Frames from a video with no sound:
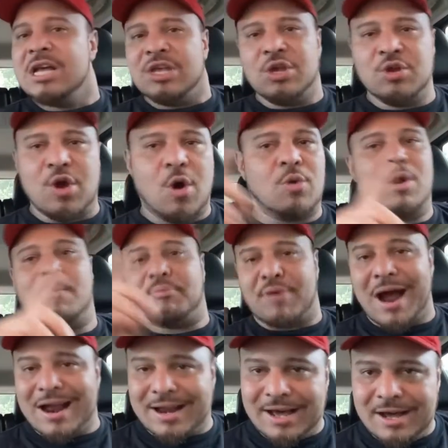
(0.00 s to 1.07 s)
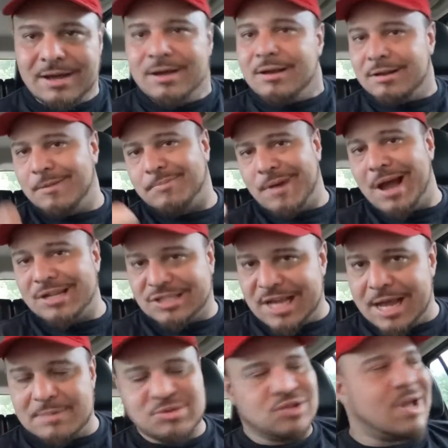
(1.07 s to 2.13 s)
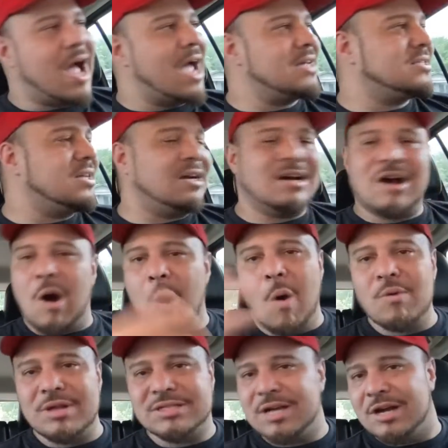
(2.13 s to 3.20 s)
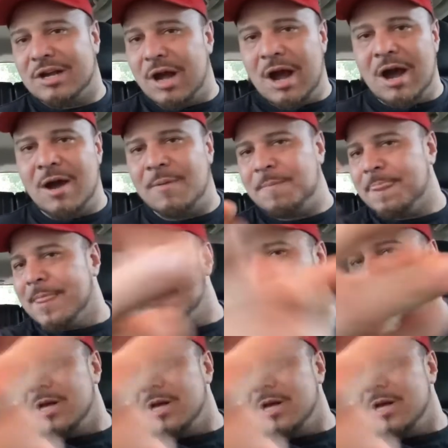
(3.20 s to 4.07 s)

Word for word: you know, LeBron, uh, LeBron James, you guys, uh, all these, uh, um,